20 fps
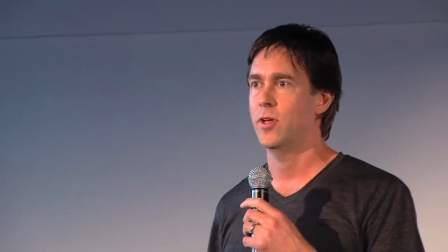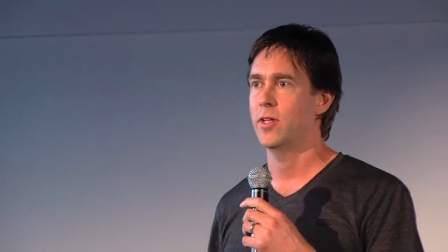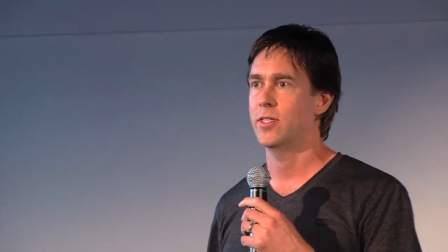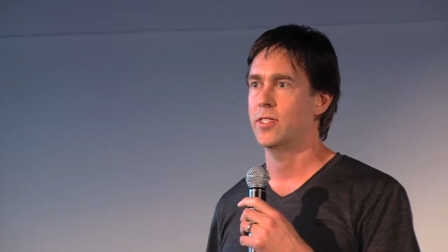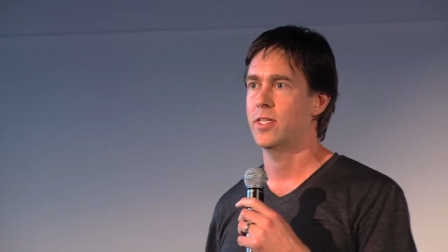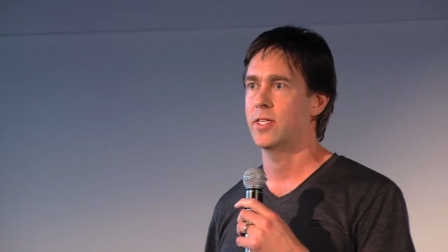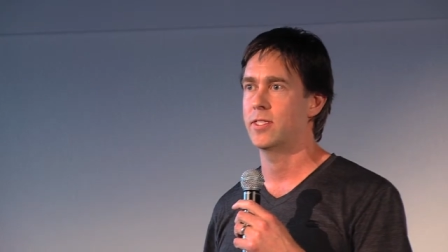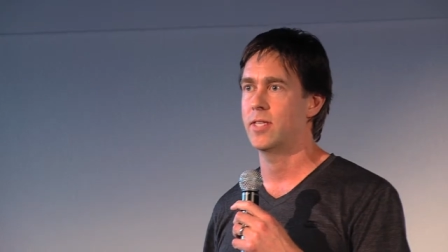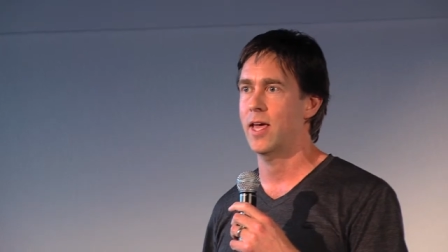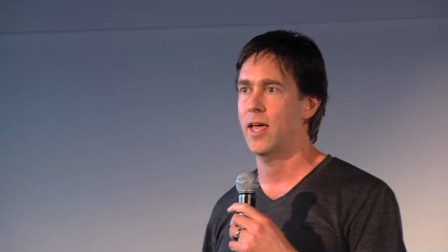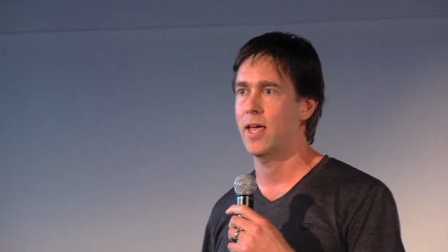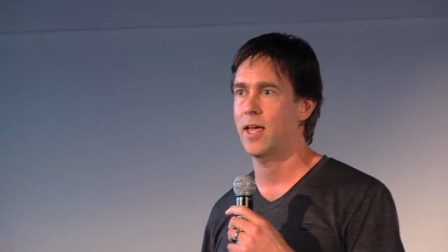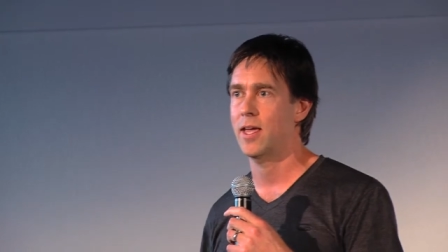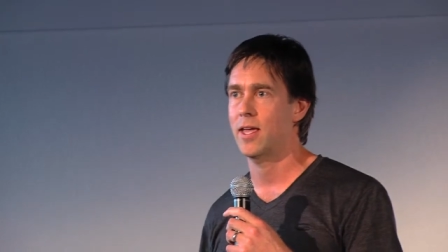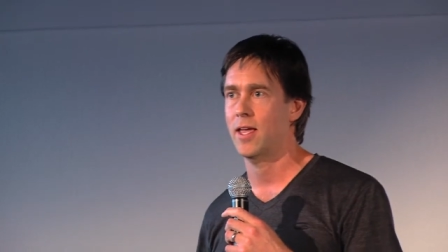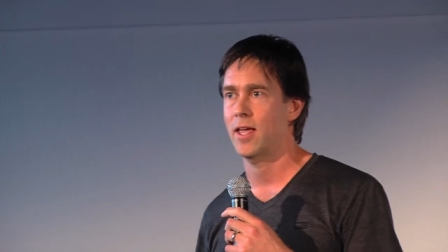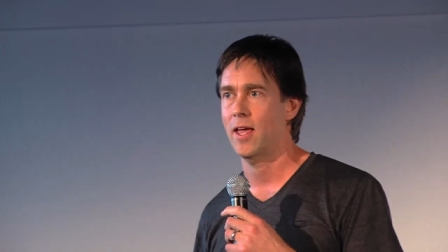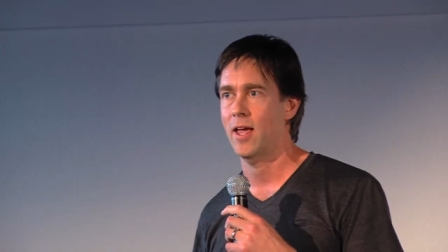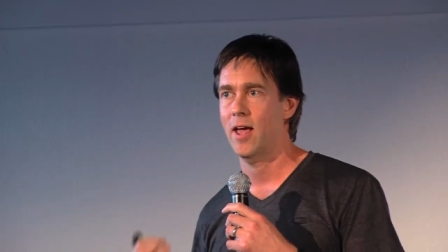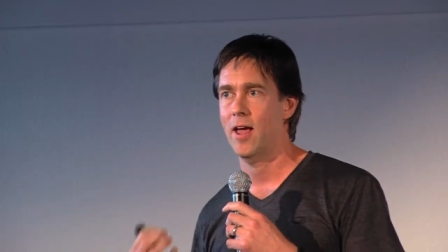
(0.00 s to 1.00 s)
was to take
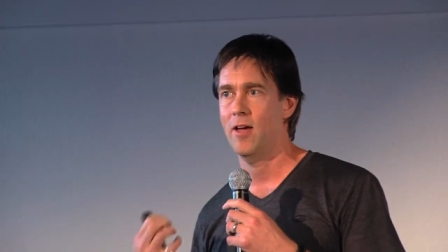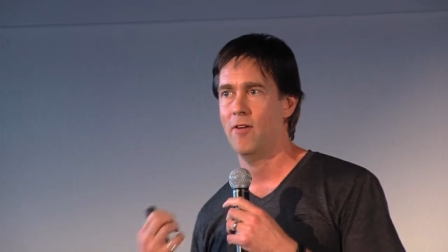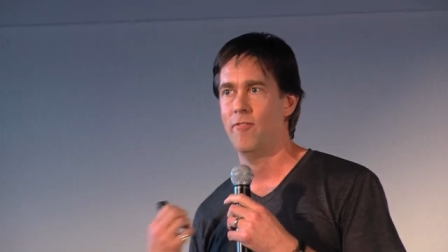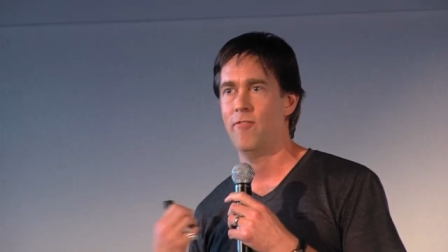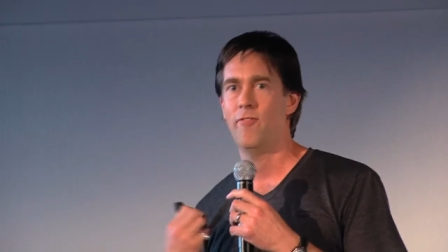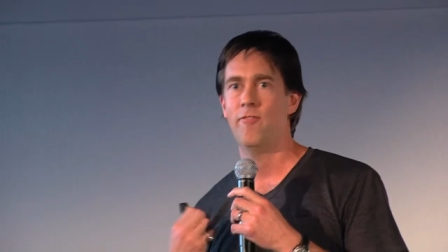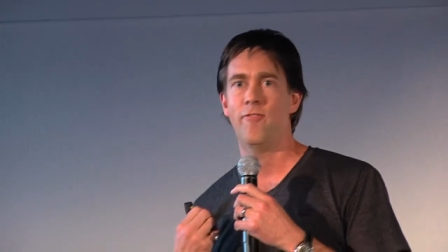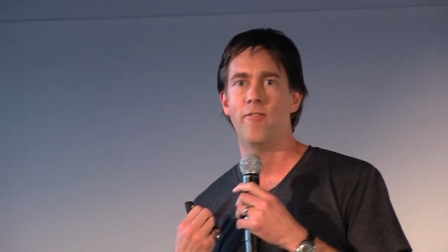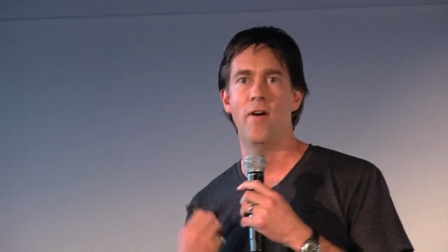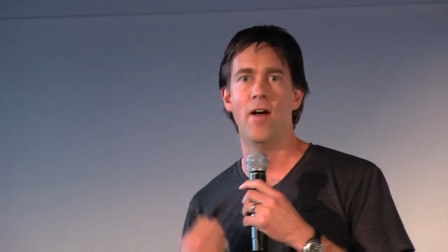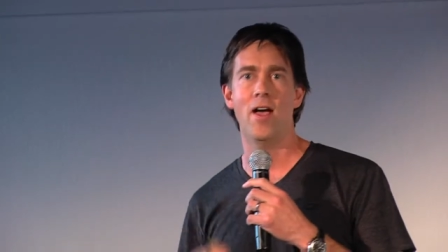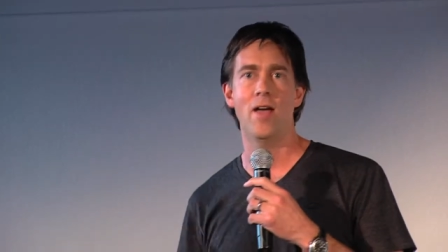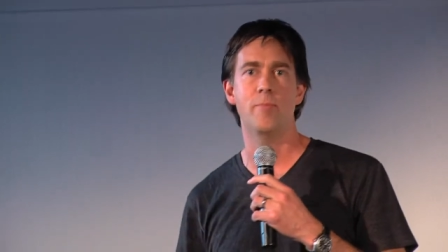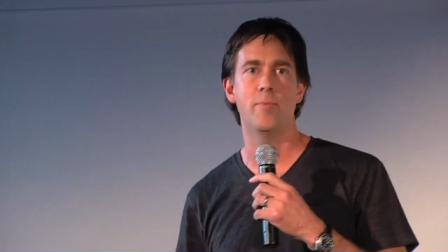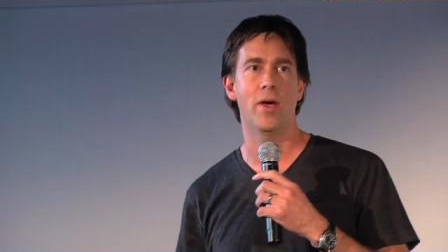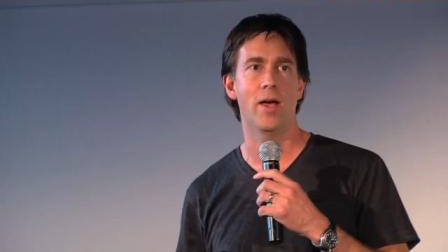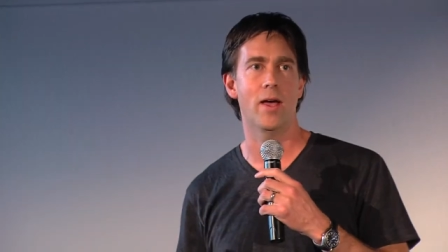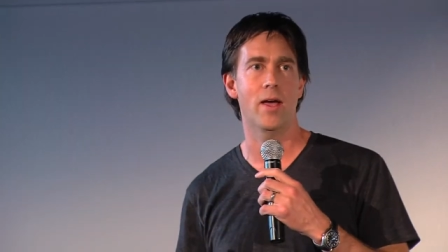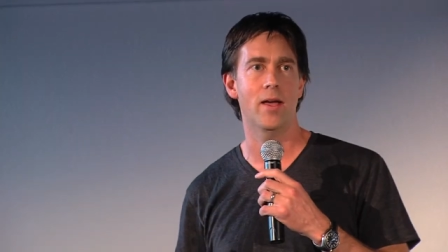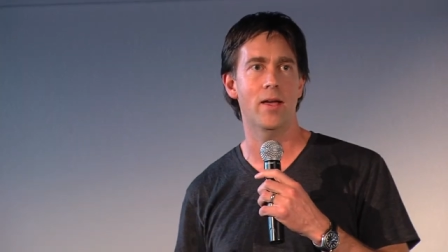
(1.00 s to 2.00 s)
a
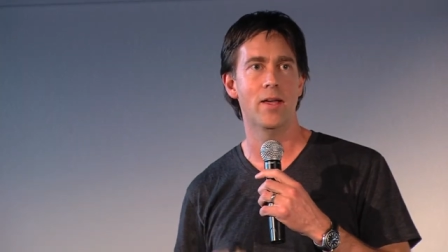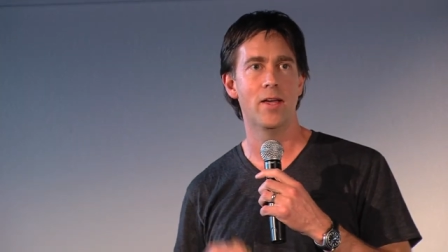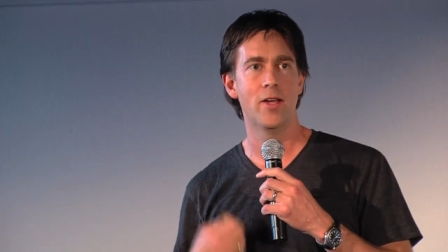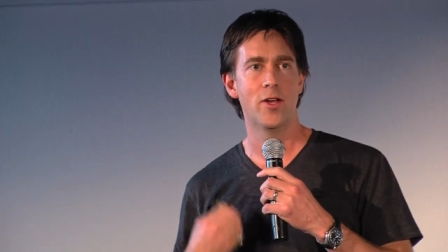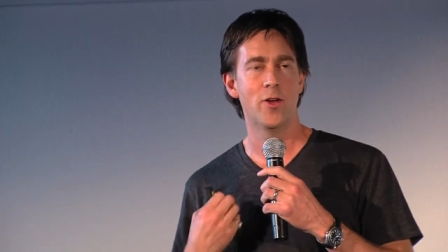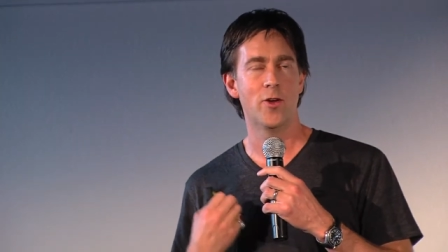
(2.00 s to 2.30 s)
fibre